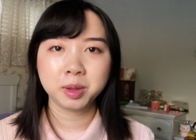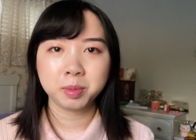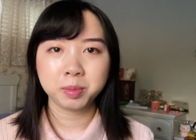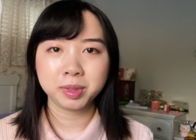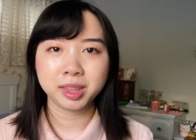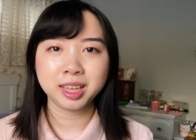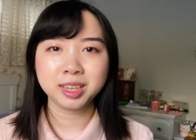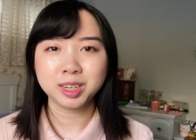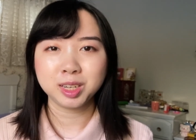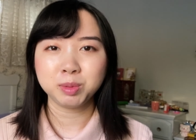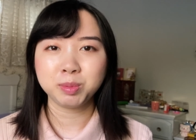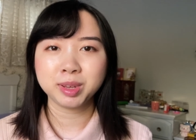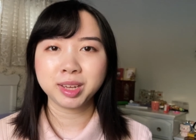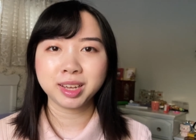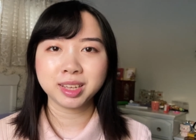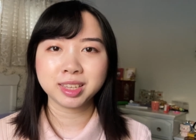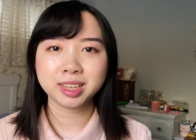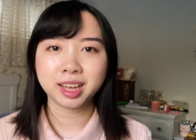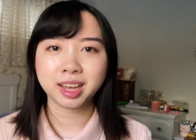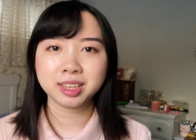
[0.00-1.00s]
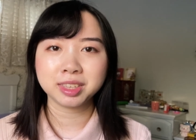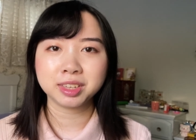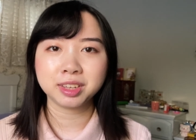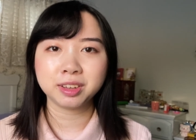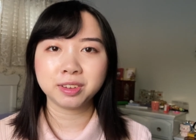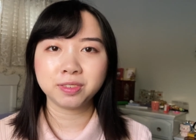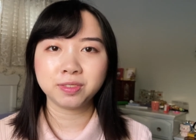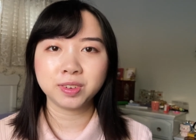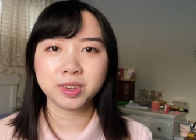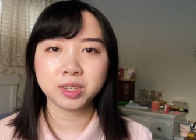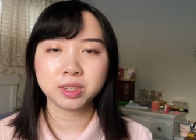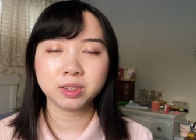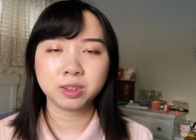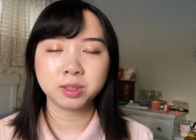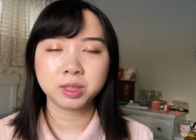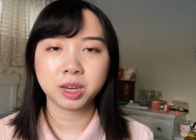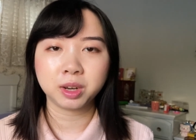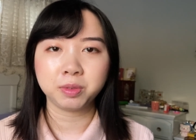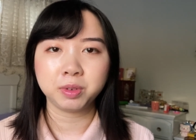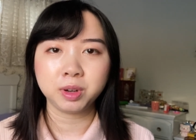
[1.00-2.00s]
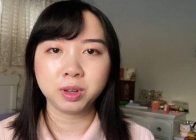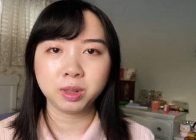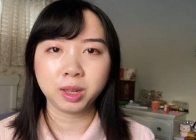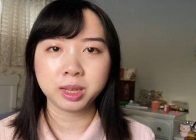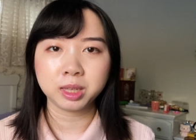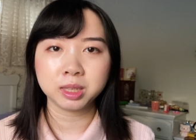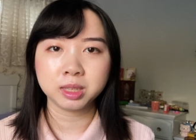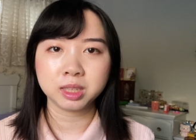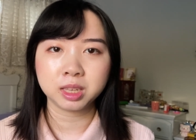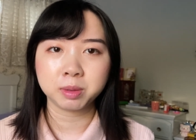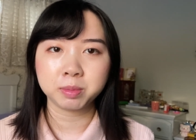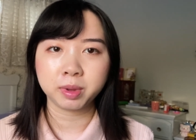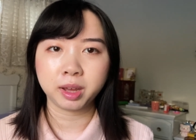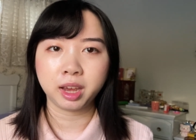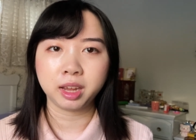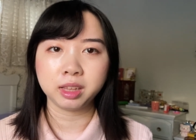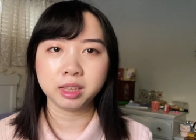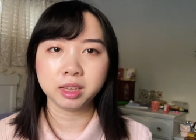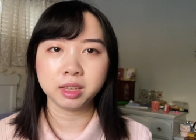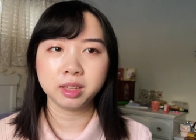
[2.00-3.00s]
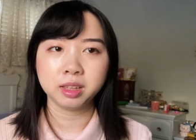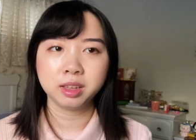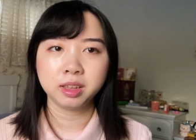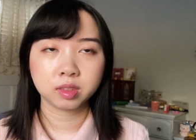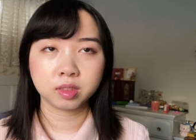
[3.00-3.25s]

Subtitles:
but that's just because it has the official Sanrio licensing behind it.